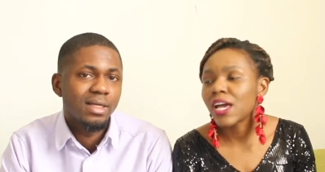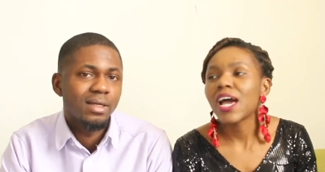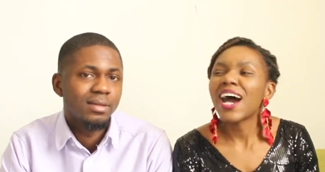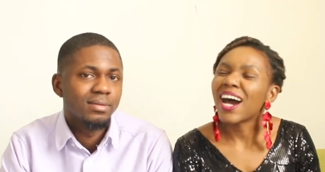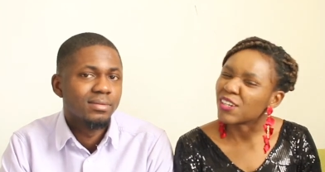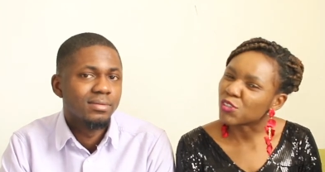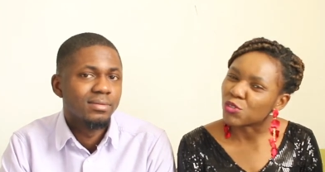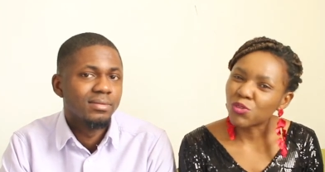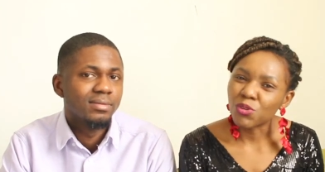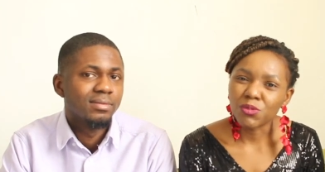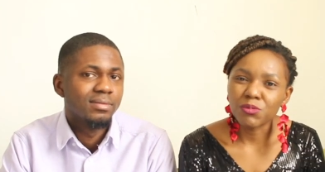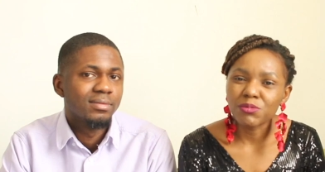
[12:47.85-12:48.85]
Speaker 1: yeah. and
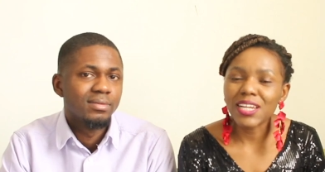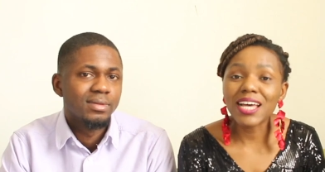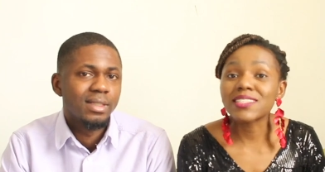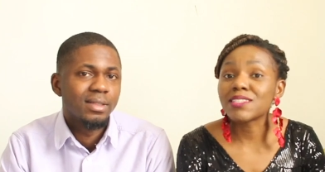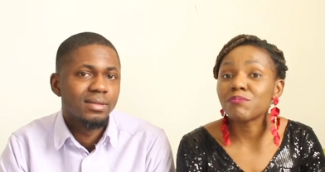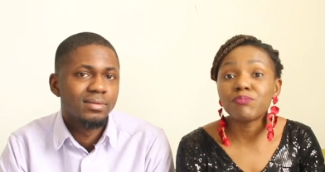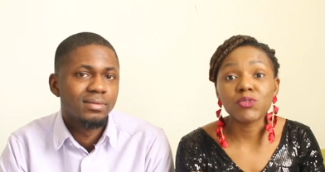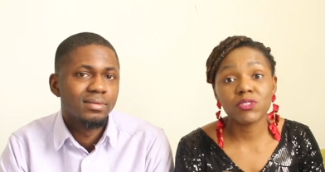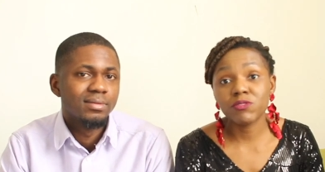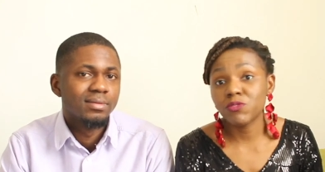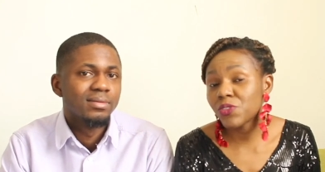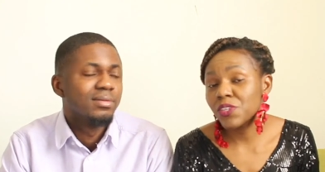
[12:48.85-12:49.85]
grow. That's the mm.
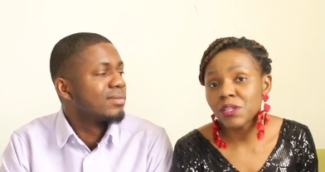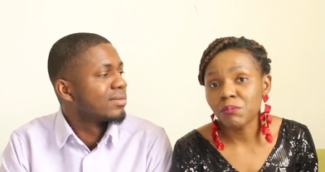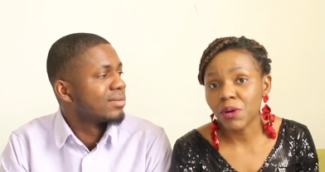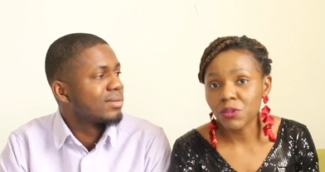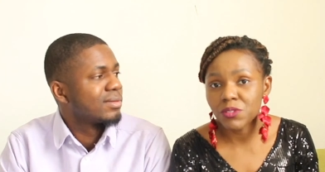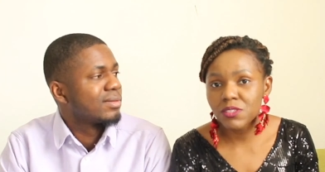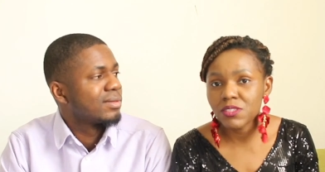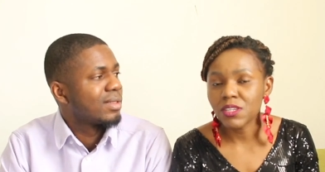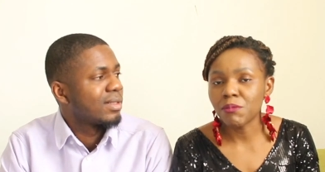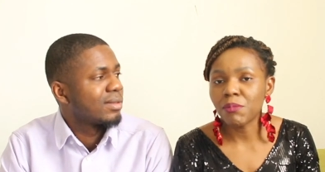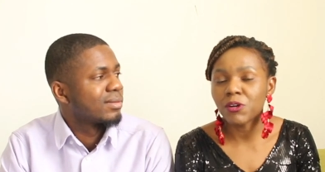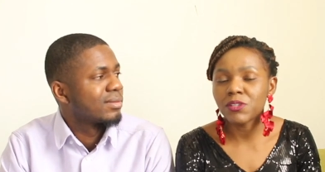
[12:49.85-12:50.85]
beautiful thing about yeah.
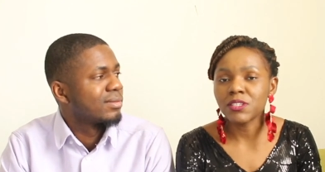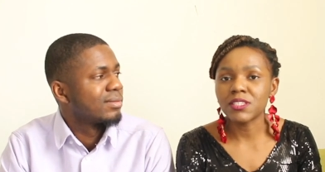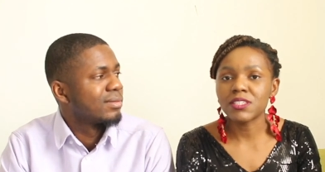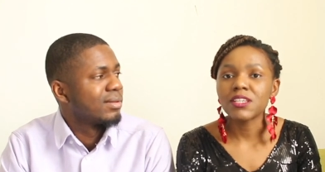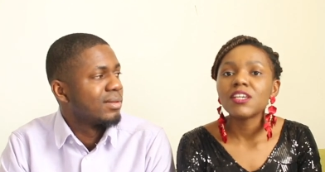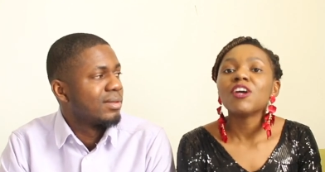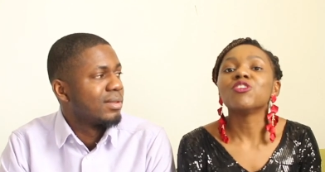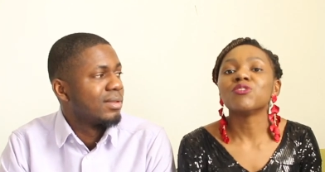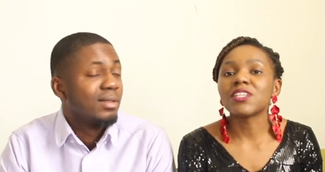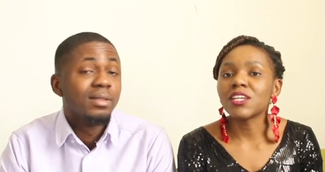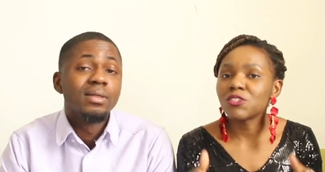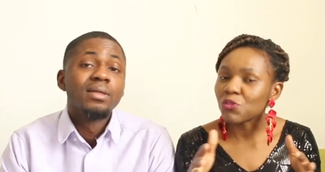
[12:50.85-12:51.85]
about it you
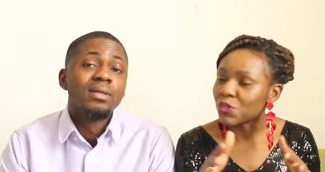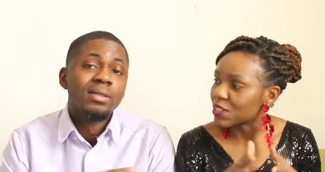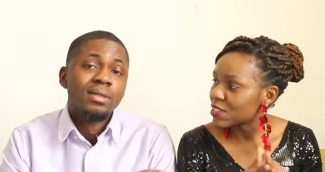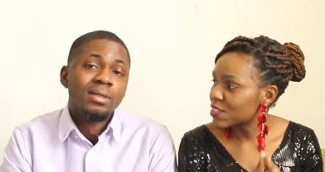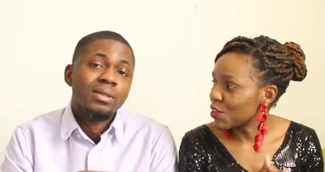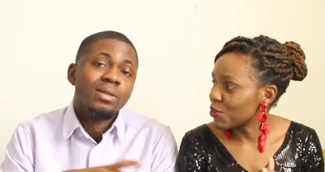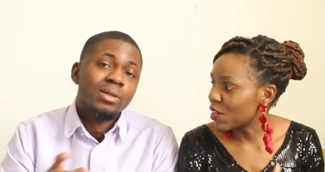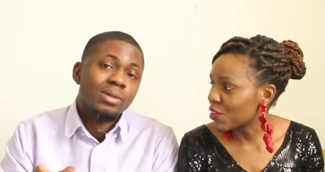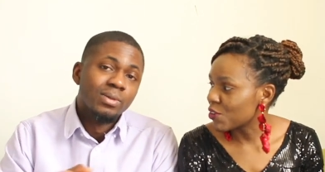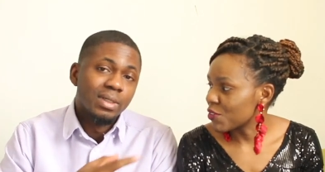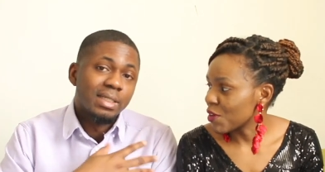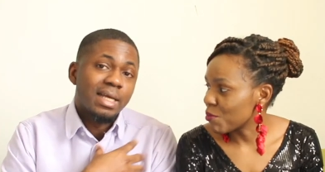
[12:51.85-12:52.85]
tend to understand one
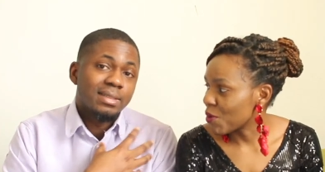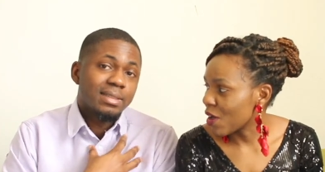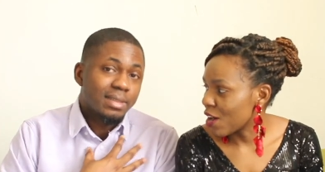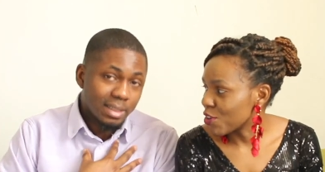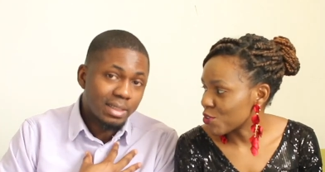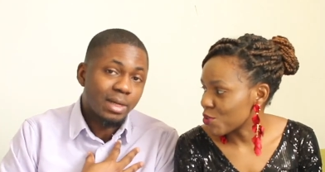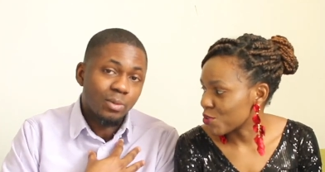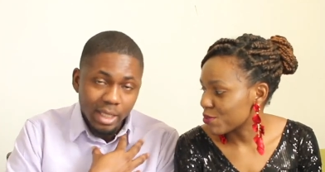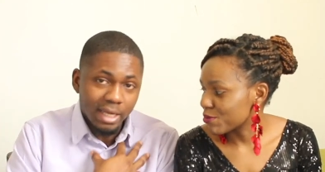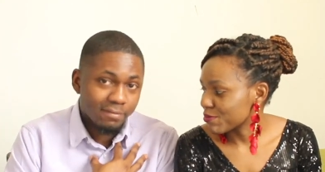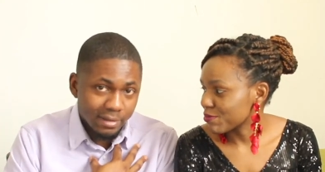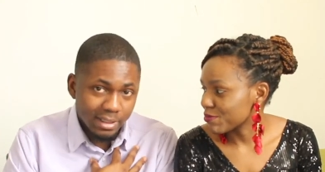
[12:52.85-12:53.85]
another. Well, that's the thing that
Speaker 2: we
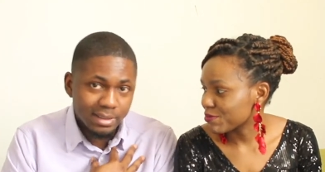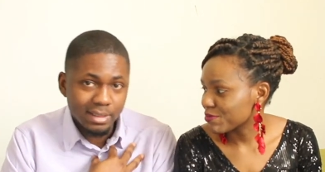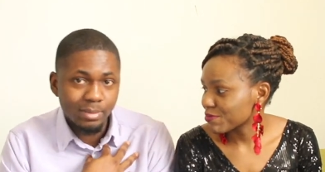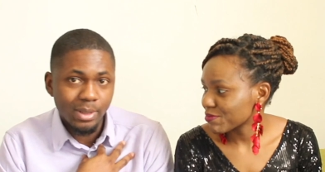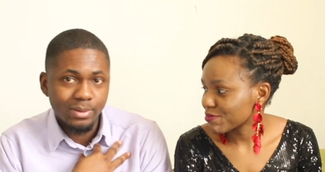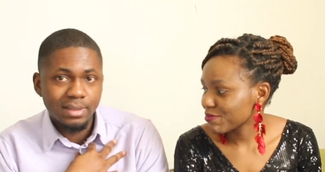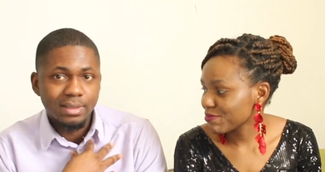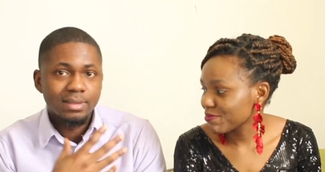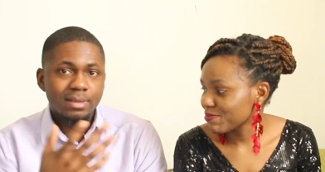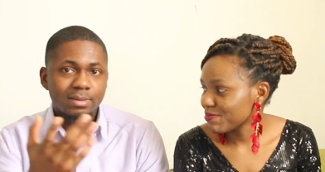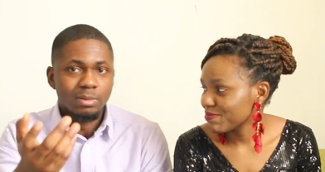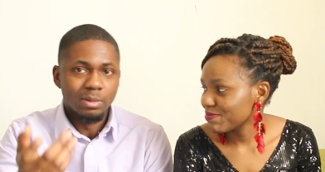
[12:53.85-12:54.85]
have learned about
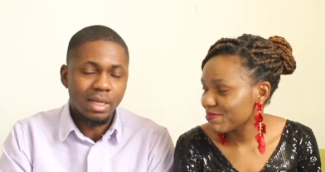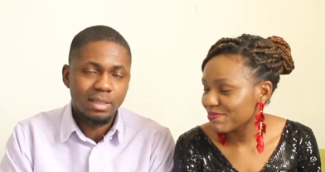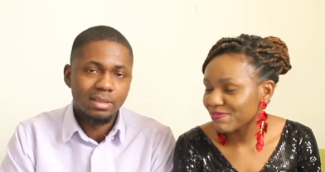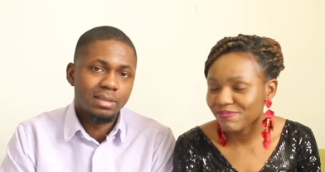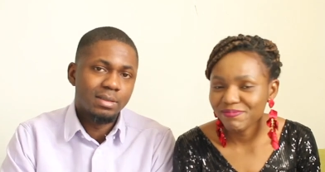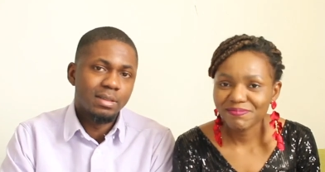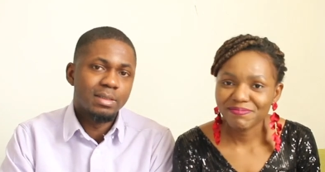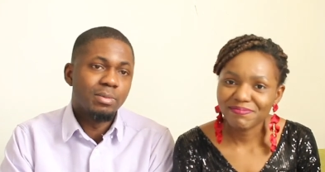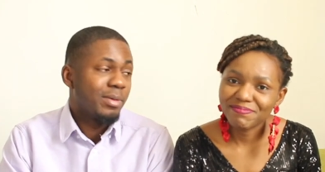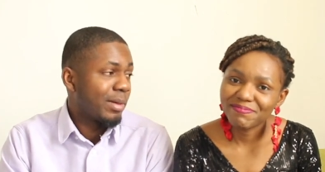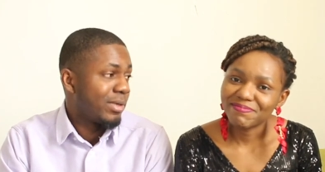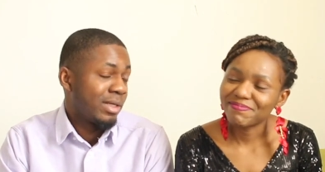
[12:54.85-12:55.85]
it, and it
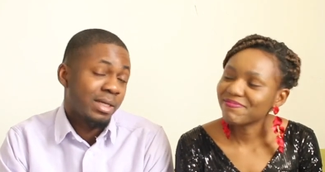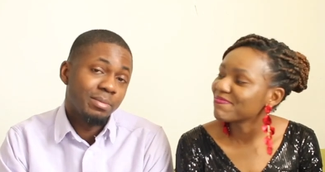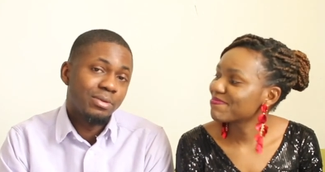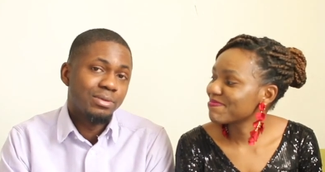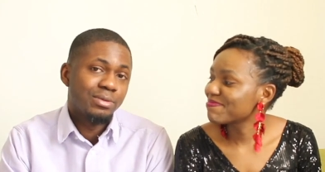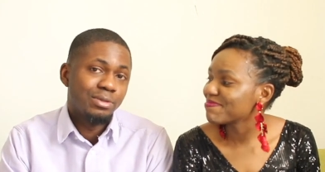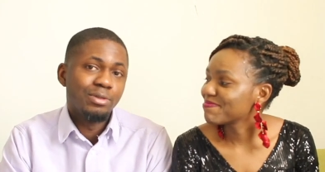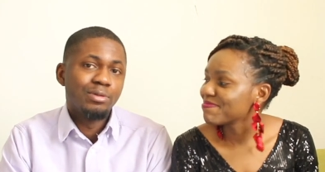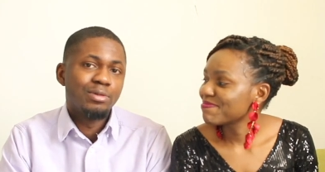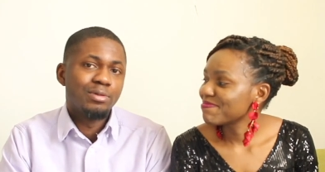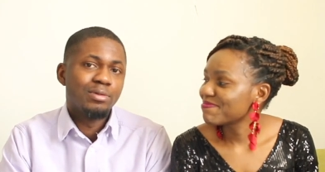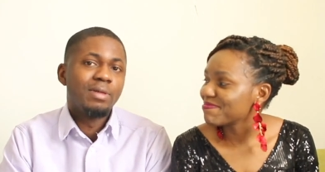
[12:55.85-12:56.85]
may be applicable to you
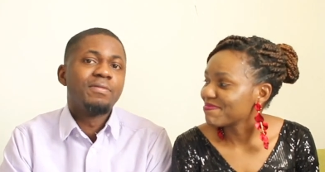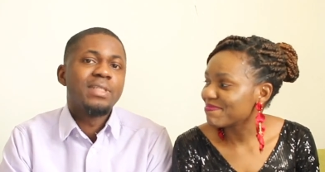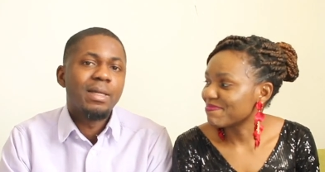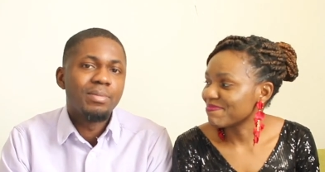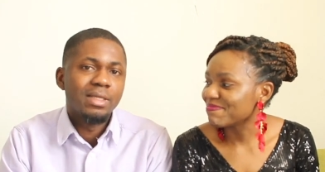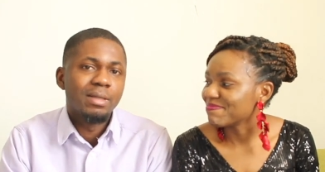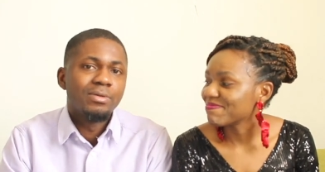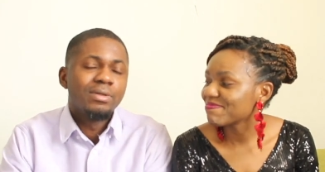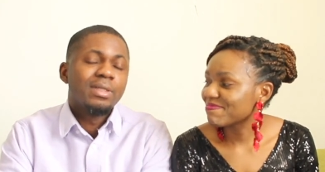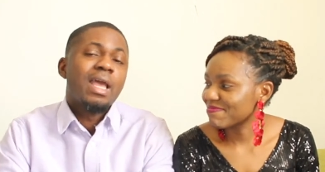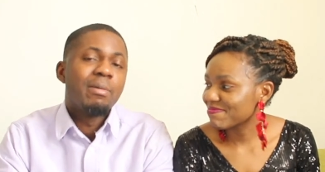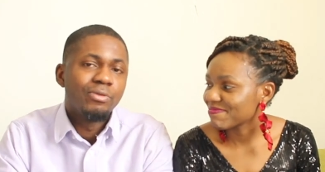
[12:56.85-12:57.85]
too. If it's applicable, you
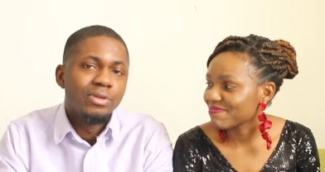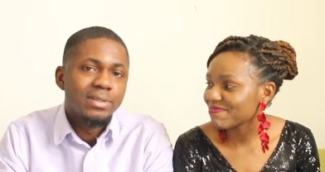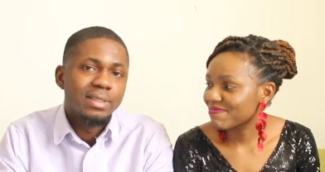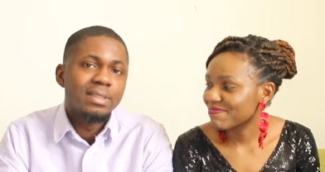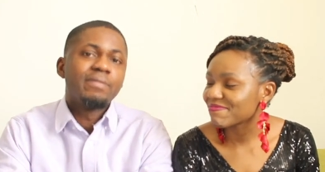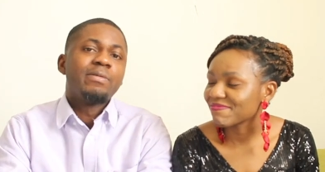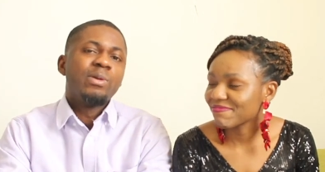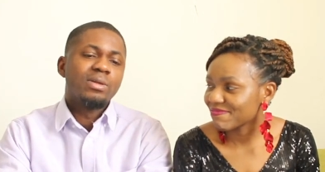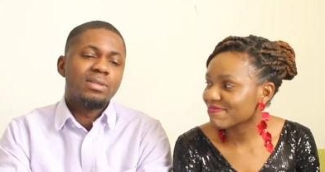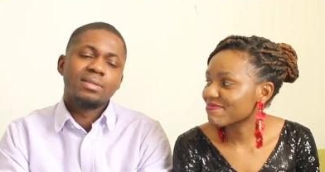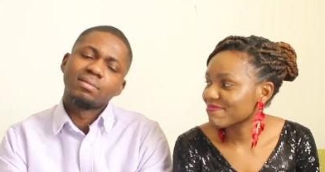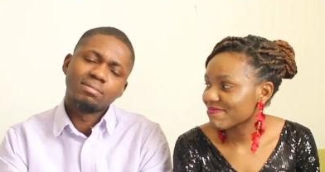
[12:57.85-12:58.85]
can embrace it. If not,
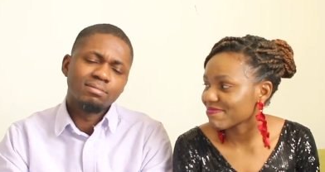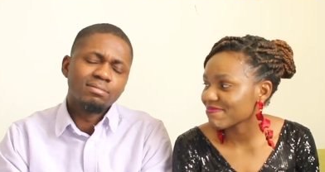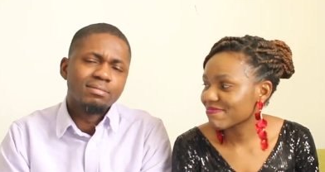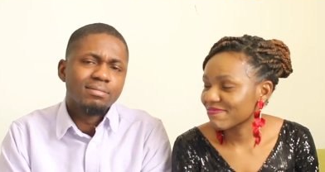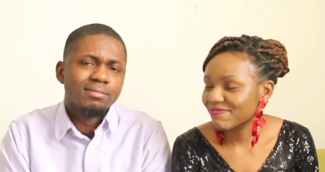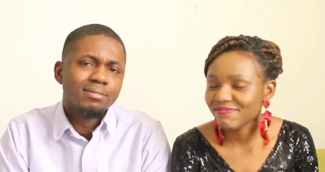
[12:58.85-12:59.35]
mm,